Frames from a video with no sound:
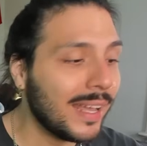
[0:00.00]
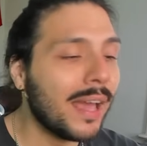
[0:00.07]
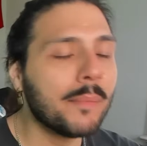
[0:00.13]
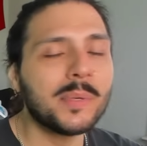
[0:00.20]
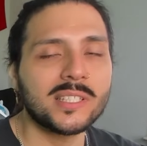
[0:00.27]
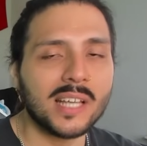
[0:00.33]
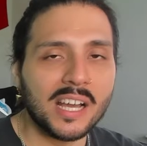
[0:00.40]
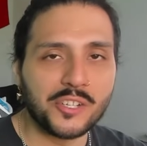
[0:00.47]
am
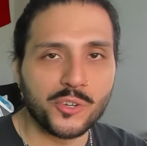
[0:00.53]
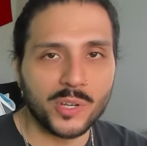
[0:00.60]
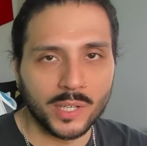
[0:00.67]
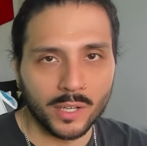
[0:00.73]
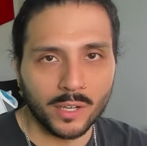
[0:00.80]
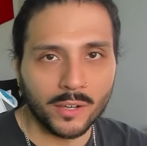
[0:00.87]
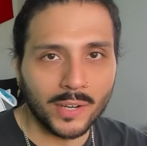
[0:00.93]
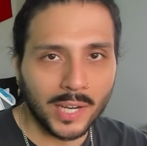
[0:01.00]
exaggerating,
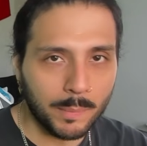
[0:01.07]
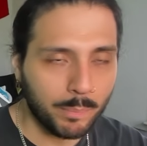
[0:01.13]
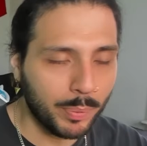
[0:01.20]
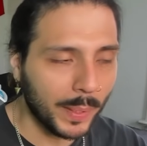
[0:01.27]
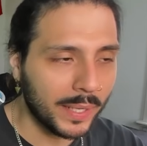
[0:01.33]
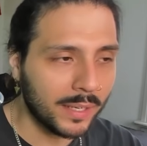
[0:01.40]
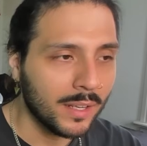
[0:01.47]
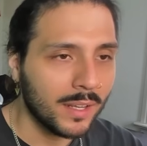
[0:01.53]
all right,
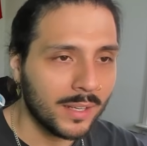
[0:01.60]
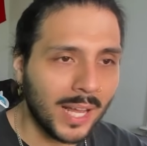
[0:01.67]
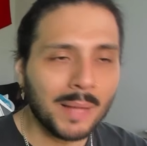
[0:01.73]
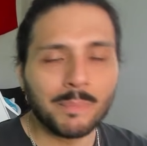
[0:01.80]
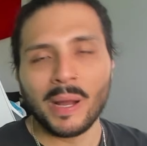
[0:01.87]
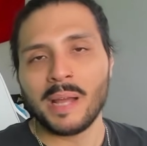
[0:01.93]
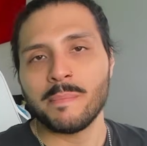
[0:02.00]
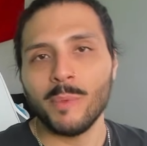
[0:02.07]
but not
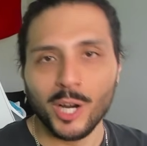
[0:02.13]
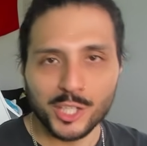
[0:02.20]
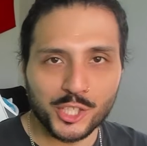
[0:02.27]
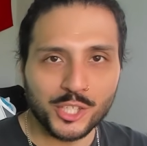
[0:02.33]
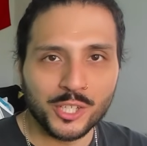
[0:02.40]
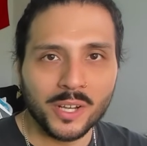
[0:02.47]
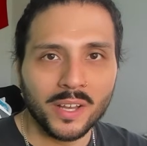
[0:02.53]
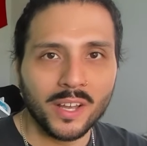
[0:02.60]
by
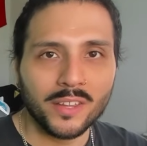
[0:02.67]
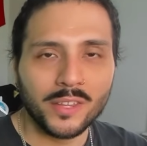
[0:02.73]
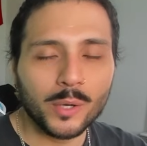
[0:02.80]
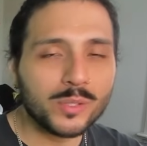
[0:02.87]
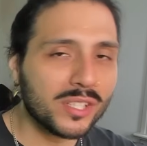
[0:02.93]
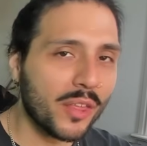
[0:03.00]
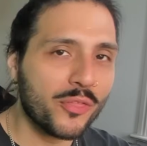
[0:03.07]
much. There was a